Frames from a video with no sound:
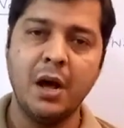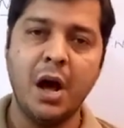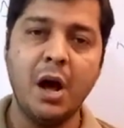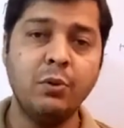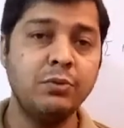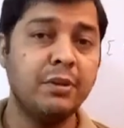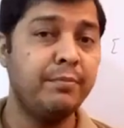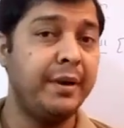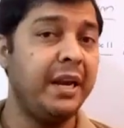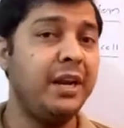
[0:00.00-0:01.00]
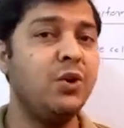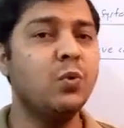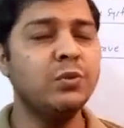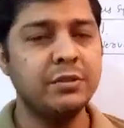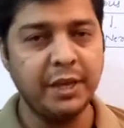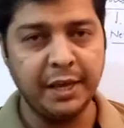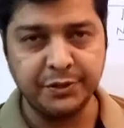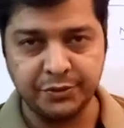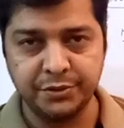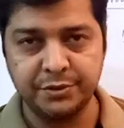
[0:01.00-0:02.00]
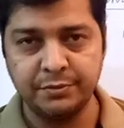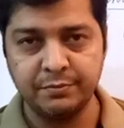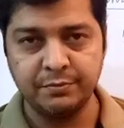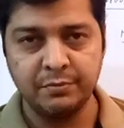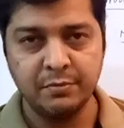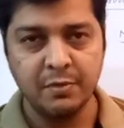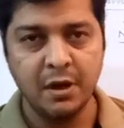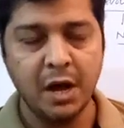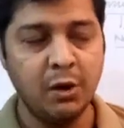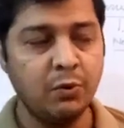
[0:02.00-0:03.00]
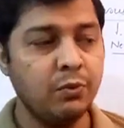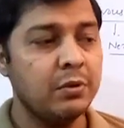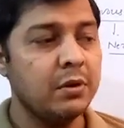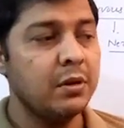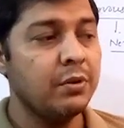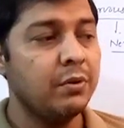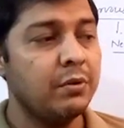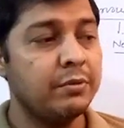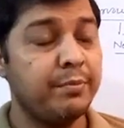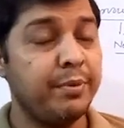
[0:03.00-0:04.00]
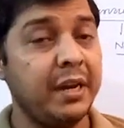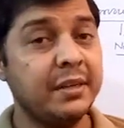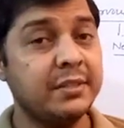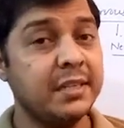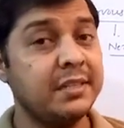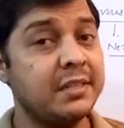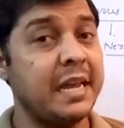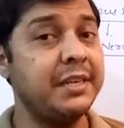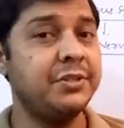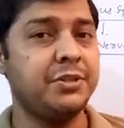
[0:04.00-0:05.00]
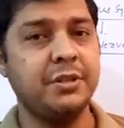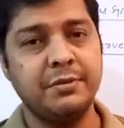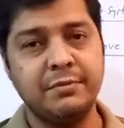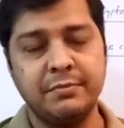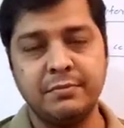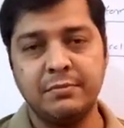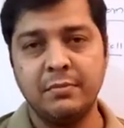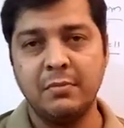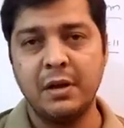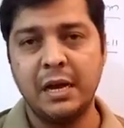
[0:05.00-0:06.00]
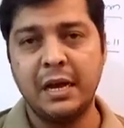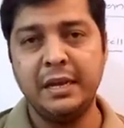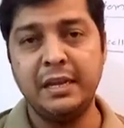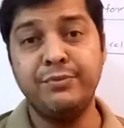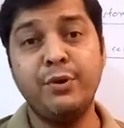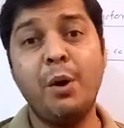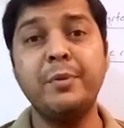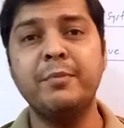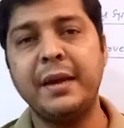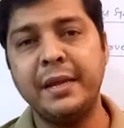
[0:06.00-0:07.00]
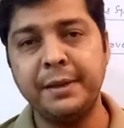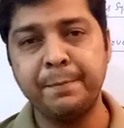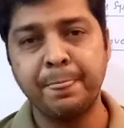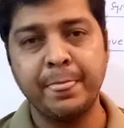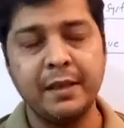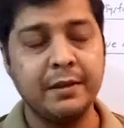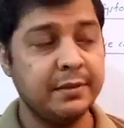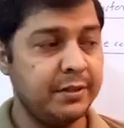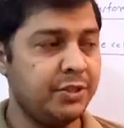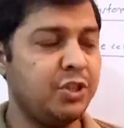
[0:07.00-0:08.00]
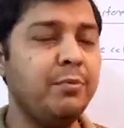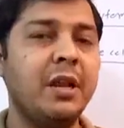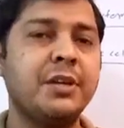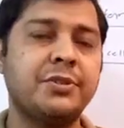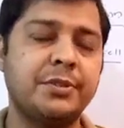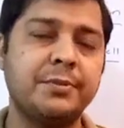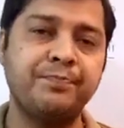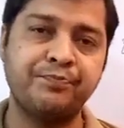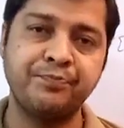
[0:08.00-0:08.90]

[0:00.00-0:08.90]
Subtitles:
How the brain knows things, how the brain sensitized and informed by stimulus.